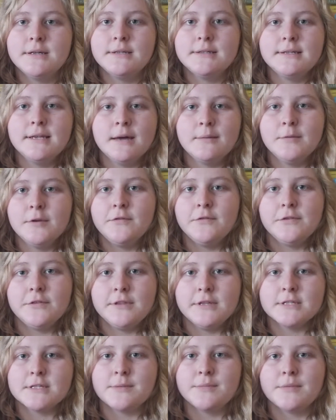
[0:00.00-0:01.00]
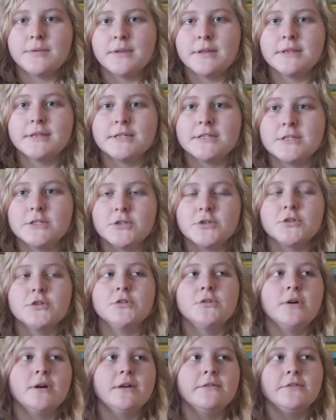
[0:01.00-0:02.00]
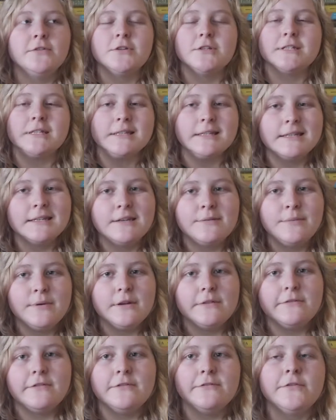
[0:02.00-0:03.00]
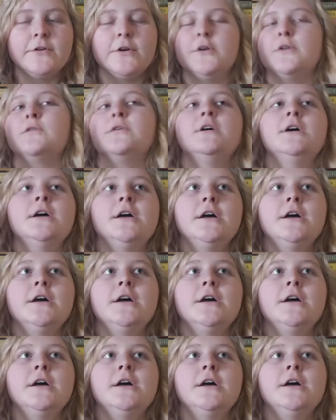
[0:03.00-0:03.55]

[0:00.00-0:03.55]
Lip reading: tell me if you think something like this is true. I'll give you just a little bit of info.